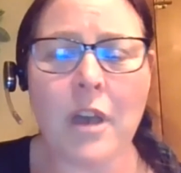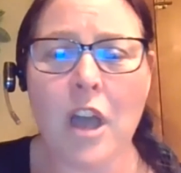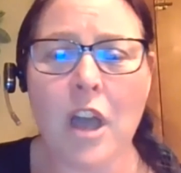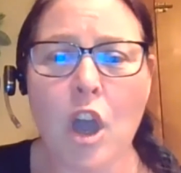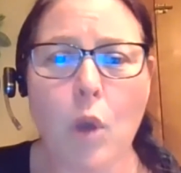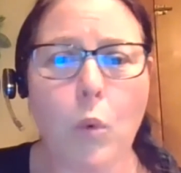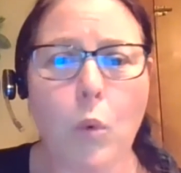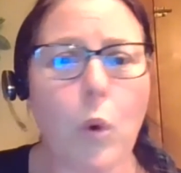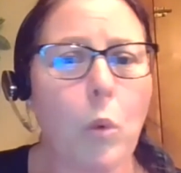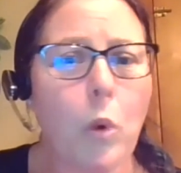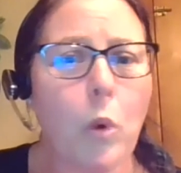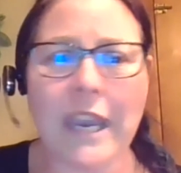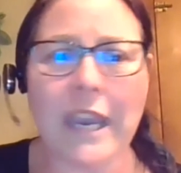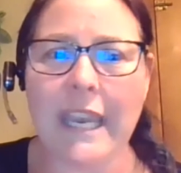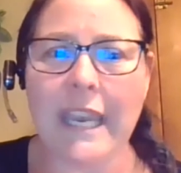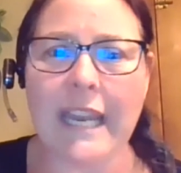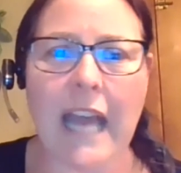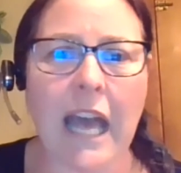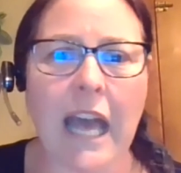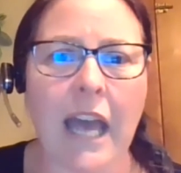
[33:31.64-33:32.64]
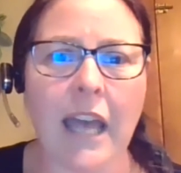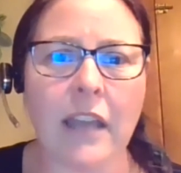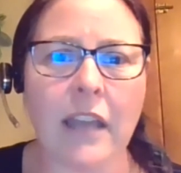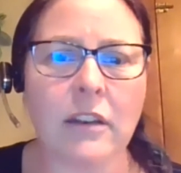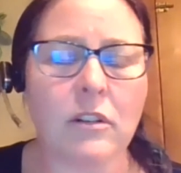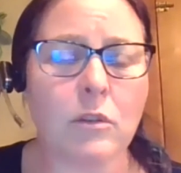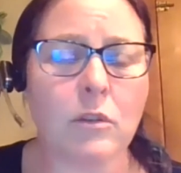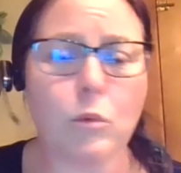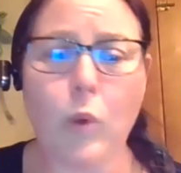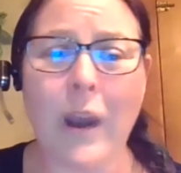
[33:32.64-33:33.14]
we're working
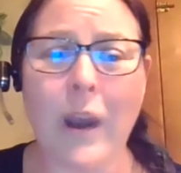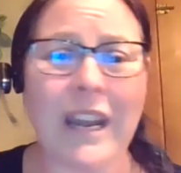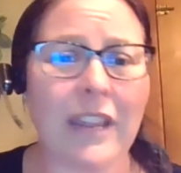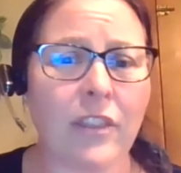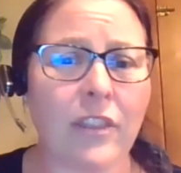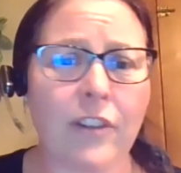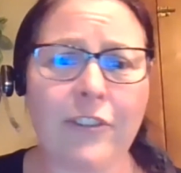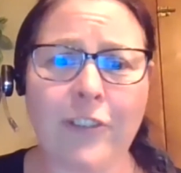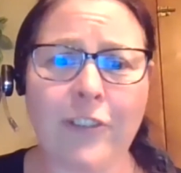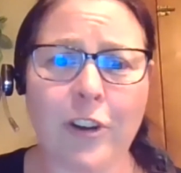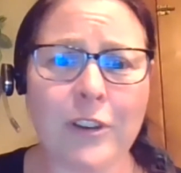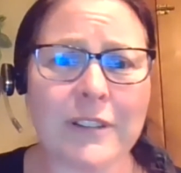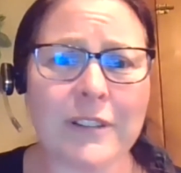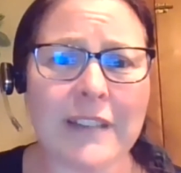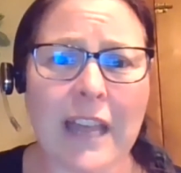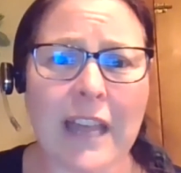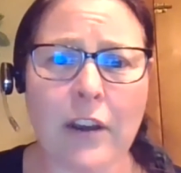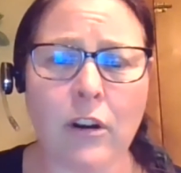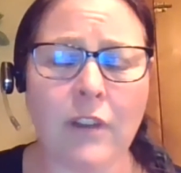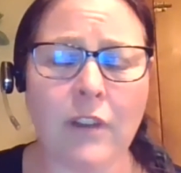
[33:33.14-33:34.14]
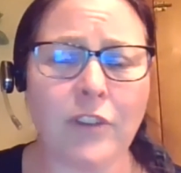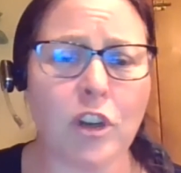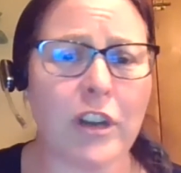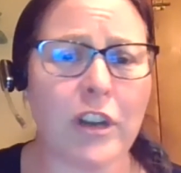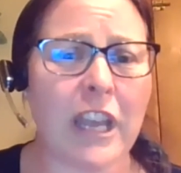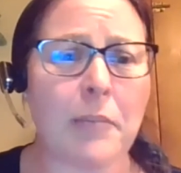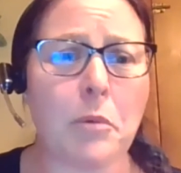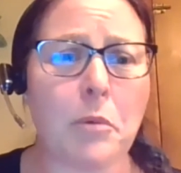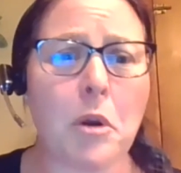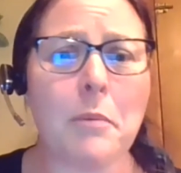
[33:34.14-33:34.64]
on writing the first letter of your
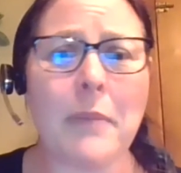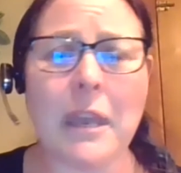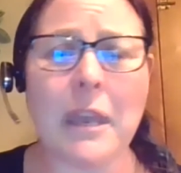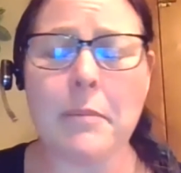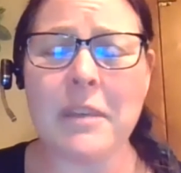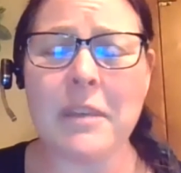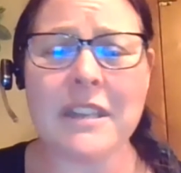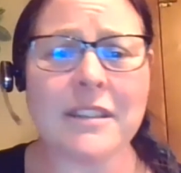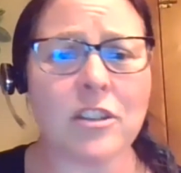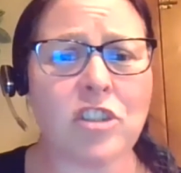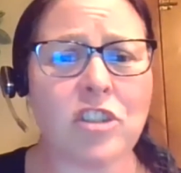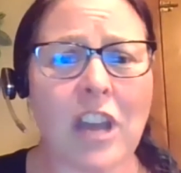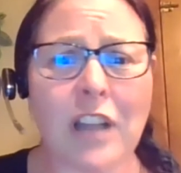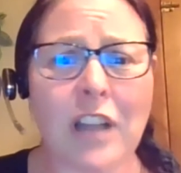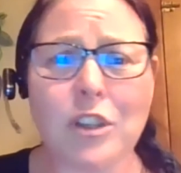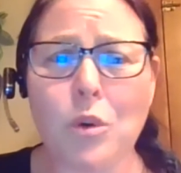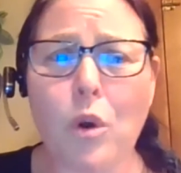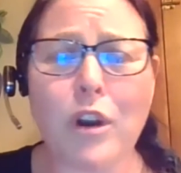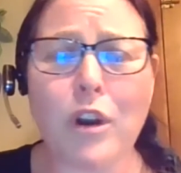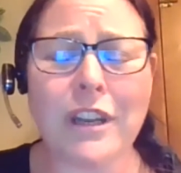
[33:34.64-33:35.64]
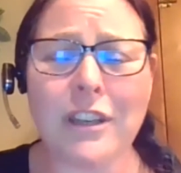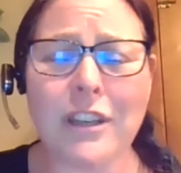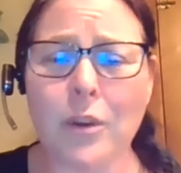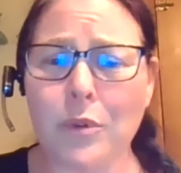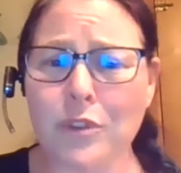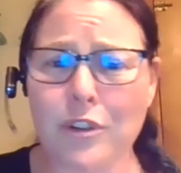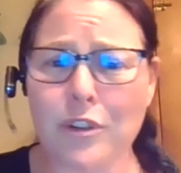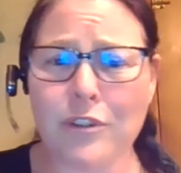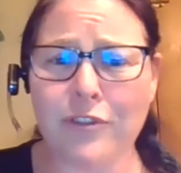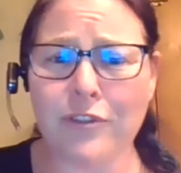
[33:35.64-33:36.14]
name, or maybe it's a child who already
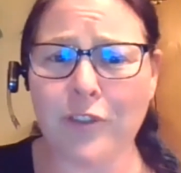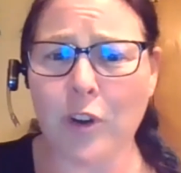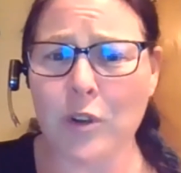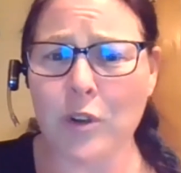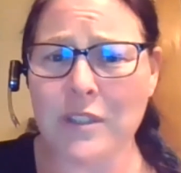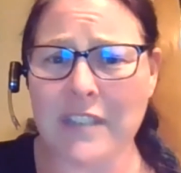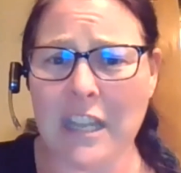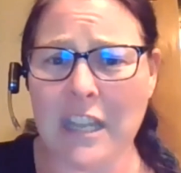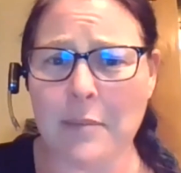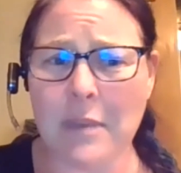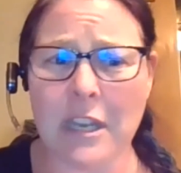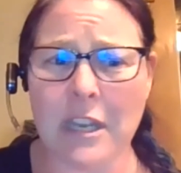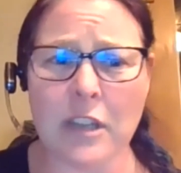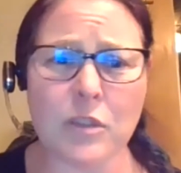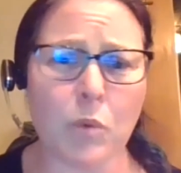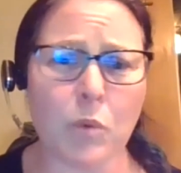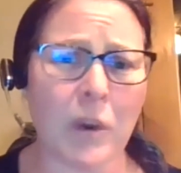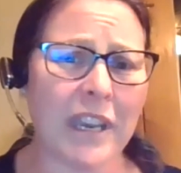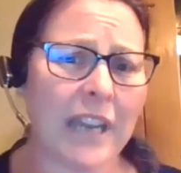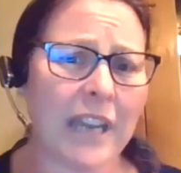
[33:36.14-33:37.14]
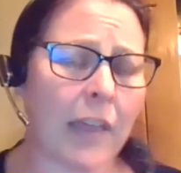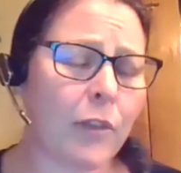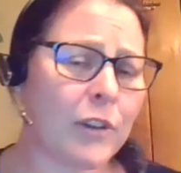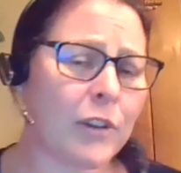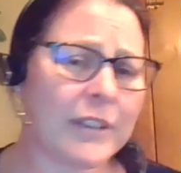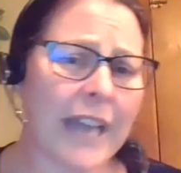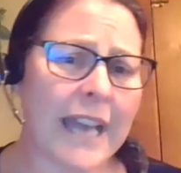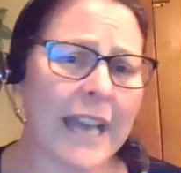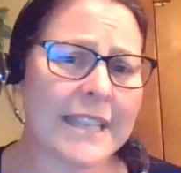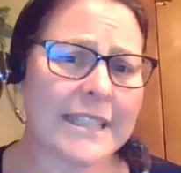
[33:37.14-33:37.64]
knows their first name and is working on their
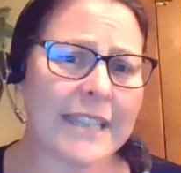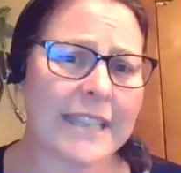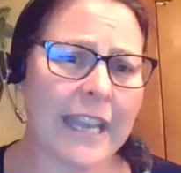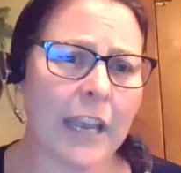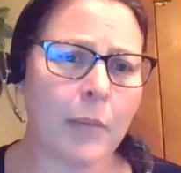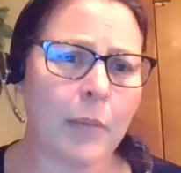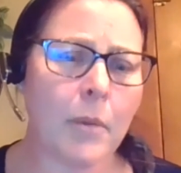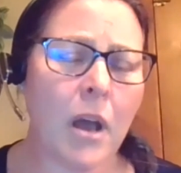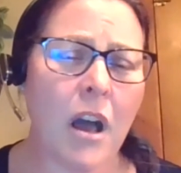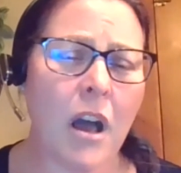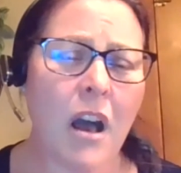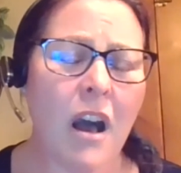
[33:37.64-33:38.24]
last name.